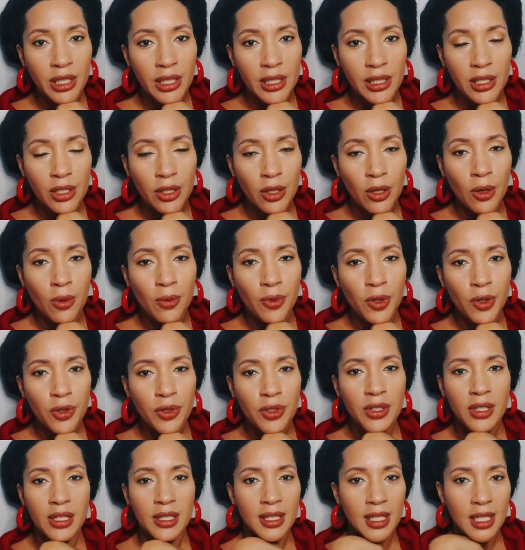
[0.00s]
So those
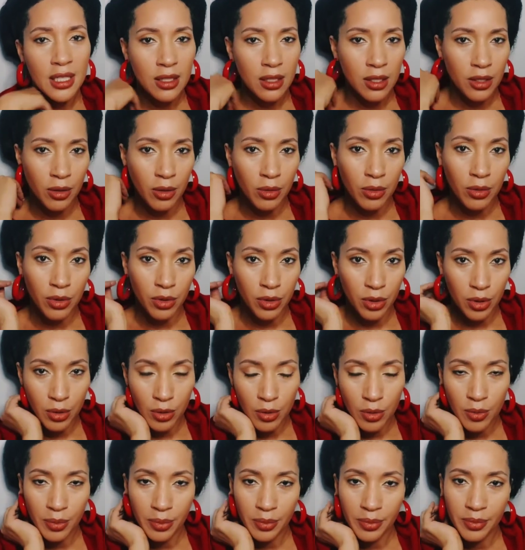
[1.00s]
things I still do
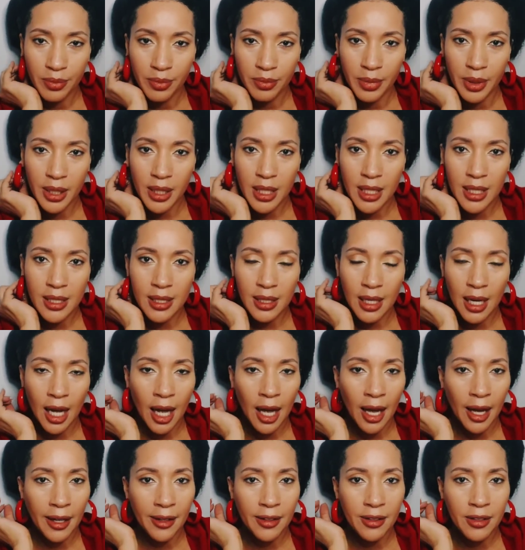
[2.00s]
because
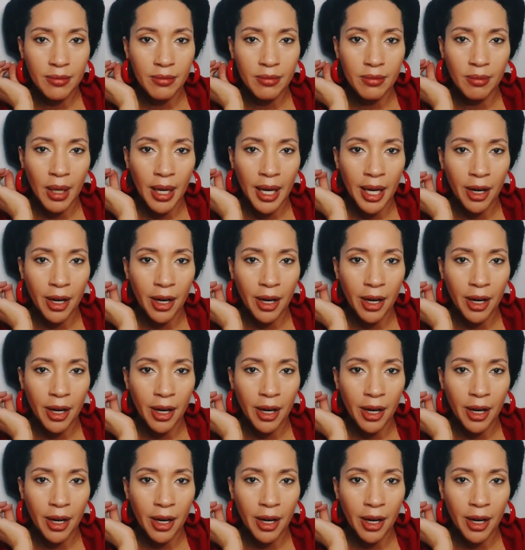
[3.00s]
my hair